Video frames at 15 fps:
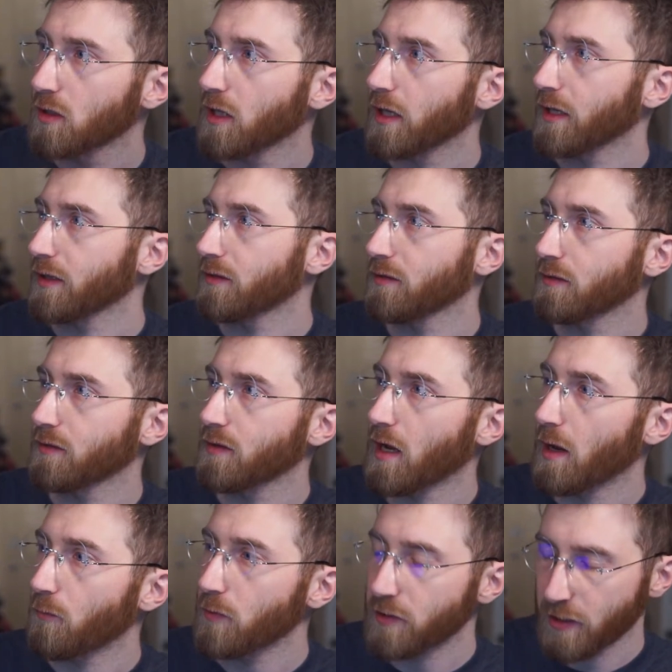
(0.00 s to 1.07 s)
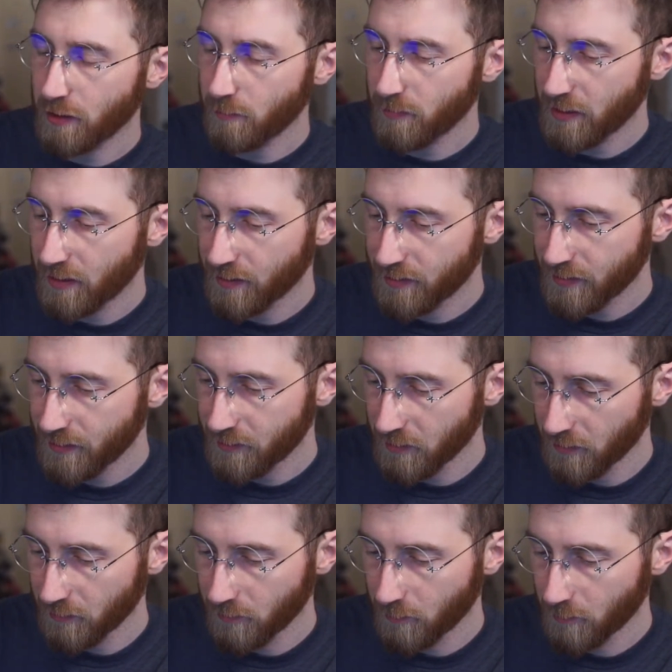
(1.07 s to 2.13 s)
And I wish I could be consistent.